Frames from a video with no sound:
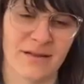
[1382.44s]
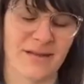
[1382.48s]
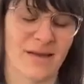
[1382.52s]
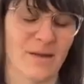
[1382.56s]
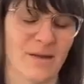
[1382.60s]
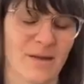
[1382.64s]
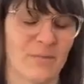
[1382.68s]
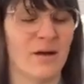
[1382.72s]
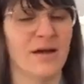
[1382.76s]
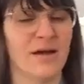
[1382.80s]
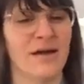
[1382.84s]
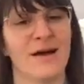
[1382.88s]
like
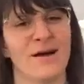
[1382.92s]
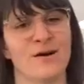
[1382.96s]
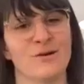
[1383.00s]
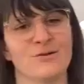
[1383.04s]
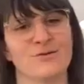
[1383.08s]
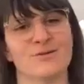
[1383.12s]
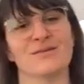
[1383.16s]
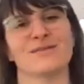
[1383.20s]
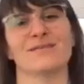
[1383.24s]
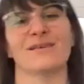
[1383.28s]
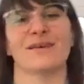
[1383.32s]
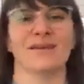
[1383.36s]
at my
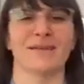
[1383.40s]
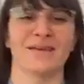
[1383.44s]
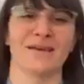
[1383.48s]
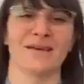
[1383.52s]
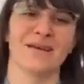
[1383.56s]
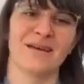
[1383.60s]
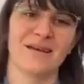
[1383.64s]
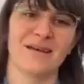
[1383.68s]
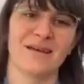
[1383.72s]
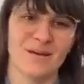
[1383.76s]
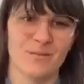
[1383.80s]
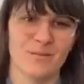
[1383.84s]
house? Like
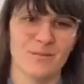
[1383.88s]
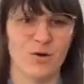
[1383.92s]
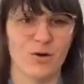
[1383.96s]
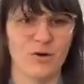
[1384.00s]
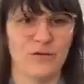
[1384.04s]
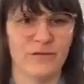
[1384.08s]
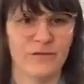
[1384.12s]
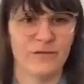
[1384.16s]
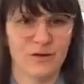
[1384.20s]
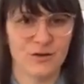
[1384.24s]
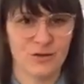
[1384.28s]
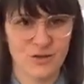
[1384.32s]

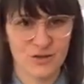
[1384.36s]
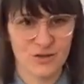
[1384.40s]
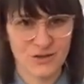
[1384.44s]
move your